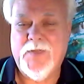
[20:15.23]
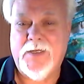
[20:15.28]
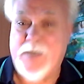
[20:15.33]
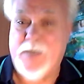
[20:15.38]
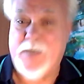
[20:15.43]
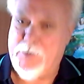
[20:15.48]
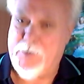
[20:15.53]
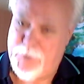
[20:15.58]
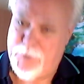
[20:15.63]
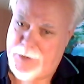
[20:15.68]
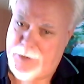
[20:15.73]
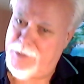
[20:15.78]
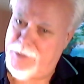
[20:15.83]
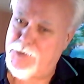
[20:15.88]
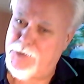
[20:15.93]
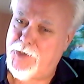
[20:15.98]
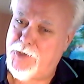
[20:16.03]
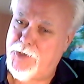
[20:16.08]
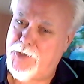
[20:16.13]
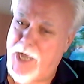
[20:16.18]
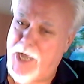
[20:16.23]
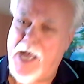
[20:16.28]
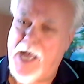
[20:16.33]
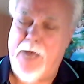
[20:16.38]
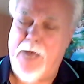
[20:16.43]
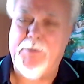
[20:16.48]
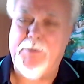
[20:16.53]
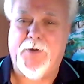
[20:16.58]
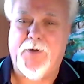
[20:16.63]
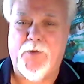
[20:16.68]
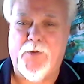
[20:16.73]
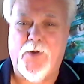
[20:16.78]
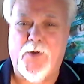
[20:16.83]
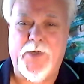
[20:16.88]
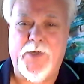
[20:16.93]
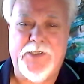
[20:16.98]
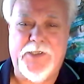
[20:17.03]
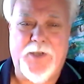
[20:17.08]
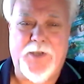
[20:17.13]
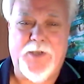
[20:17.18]
not really his job, although
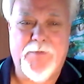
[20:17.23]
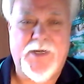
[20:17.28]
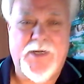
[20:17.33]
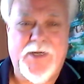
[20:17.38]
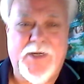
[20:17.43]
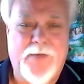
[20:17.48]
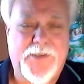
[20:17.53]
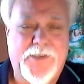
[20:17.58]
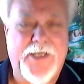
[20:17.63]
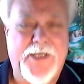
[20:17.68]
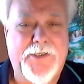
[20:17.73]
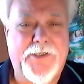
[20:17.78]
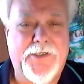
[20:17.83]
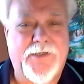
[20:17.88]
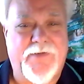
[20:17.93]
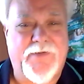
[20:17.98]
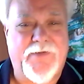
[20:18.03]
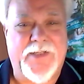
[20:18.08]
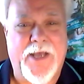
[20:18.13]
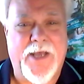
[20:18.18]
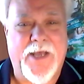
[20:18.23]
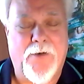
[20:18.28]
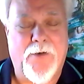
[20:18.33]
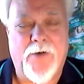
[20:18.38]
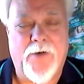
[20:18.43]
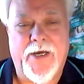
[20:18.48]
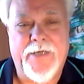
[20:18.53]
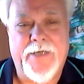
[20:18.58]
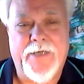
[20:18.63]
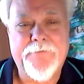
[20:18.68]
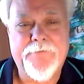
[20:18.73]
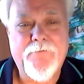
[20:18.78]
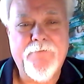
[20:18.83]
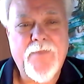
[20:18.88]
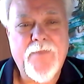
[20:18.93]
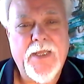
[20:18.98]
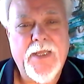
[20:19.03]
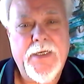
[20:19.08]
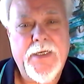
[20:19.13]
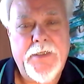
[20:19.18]
he sometimes thinks of it that way.
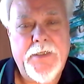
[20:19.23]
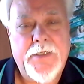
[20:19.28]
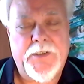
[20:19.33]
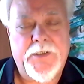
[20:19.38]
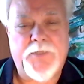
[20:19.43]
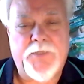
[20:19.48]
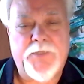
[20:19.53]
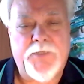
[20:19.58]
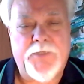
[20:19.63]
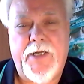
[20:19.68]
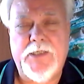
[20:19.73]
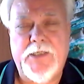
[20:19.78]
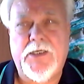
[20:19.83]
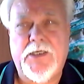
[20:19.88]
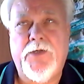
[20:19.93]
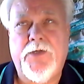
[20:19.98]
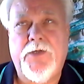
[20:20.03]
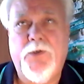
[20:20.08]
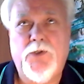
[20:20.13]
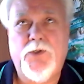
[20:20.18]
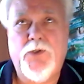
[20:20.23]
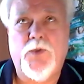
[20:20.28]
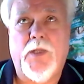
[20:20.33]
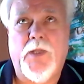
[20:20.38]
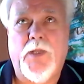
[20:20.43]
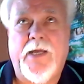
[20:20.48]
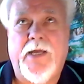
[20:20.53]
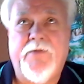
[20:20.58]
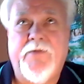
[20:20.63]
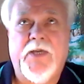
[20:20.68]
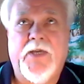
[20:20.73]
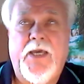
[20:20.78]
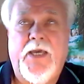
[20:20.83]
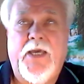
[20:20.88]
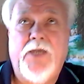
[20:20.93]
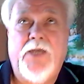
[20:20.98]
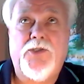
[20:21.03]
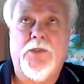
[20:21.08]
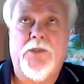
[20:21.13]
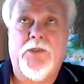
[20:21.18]
Despite his unusual
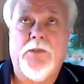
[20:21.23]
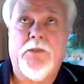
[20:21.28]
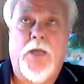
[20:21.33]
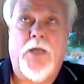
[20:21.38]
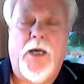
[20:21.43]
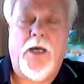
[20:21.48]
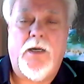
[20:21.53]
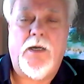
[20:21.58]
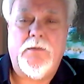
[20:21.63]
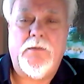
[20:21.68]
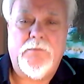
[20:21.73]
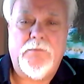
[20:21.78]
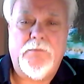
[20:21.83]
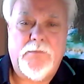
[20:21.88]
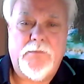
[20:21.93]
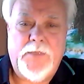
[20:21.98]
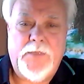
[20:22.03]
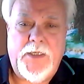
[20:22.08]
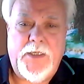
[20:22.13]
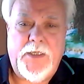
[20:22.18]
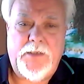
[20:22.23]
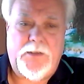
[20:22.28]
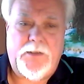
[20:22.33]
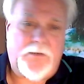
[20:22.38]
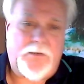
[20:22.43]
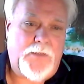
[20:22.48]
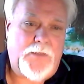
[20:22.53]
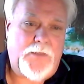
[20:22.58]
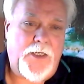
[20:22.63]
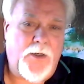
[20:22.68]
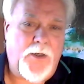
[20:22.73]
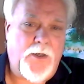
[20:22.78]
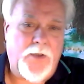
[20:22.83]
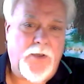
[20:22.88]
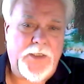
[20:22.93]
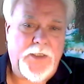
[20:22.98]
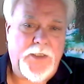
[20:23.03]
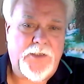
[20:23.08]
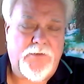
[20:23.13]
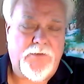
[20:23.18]
avocation, um, he's you know
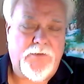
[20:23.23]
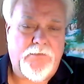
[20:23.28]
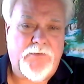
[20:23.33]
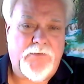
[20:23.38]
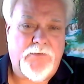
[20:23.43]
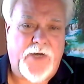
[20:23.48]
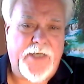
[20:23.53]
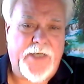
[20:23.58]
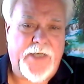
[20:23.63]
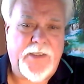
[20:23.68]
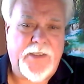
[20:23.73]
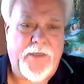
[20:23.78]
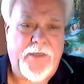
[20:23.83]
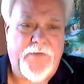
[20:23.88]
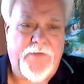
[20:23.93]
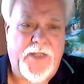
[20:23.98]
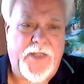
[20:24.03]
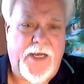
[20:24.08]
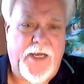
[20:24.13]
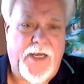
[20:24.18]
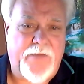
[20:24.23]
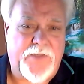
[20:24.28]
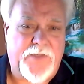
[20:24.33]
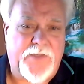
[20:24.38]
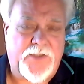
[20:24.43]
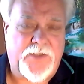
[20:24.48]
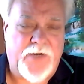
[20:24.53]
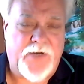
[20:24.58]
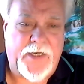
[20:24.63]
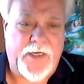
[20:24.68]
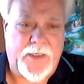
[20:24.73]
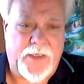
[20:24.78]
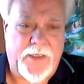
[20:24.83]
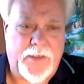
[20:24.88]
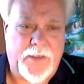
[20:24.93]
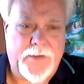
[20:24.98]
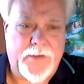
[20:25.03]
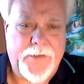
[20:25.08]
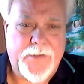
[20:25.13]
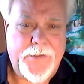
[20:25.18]
he's trying to live a life. He's trying
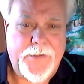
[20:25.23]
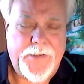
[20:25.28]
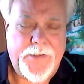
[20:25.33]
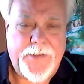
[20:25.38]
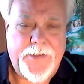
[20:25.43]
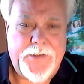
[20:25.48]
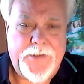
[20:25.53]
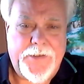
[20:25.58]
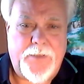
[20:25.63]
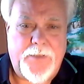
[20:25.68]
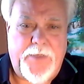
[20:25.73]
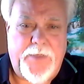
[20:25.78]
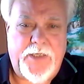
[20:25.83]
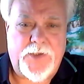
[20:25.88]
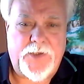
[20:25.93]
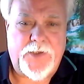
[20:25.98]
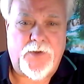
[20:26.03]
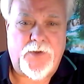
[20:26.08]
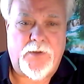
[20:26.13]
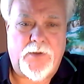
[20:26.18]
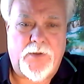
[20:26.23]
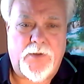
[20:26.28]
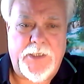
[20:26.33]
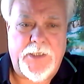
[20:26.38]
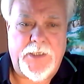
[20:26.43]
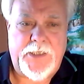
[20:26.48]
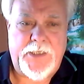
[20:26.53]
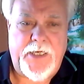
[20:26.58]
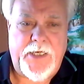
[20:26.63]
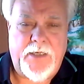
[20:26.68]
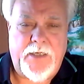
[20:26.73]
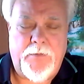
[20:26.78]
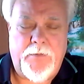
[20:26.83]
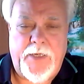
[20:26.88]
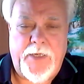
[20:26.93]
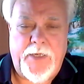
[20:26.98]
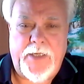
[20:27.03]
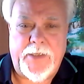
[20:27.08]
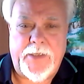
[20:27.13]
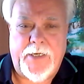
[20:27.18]
to to be as normal as he can
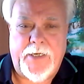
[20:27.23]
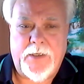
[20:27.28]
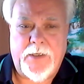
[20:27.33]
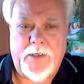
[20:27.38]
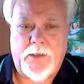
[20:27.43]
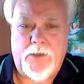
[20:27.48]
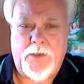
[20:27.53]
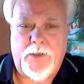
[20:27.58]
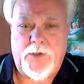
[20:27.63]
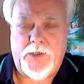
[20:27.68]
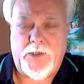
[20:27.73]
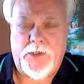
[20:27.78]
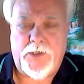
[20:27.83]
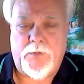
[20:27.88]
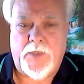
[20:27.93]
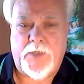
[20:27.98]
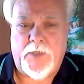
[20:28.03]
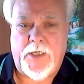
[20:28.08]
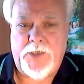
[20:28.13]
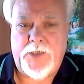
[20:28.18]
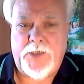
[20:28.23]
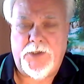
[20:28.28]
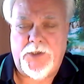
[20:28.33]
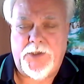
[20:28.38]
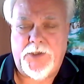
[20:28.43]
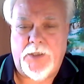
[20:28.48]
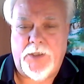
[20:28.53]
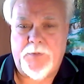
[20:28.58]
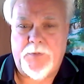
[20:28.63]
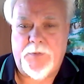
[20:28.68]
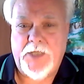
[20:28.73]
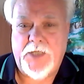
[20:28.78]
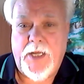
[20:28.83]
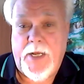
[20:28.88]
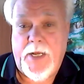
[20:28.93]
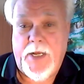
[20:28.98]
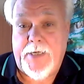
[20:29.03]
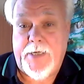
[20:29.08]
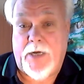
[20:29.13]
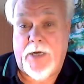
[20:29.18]
be, and that includes some relationships.
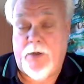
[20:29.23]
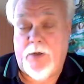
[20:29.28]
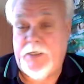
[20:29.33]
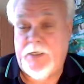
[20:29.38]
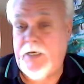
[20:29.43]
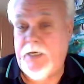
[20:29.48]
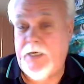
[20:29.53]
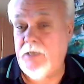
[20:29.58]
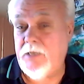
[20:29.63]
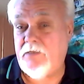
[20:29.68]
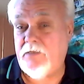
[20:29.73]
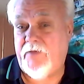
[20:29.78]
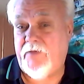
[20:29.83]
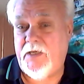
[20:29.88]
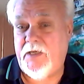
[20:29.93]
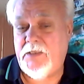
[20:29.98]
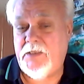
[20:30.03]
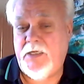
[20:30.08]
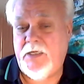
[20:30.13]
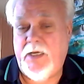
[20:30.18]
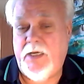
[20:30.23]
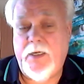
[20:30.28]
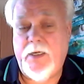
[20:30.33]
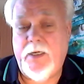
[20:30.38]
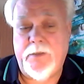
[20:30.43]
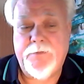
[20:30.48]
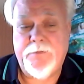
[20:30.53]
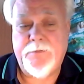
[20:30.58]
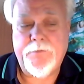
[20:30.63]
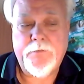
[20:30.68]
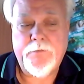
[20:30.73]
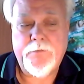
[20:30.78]
Now, at the age of eighteen,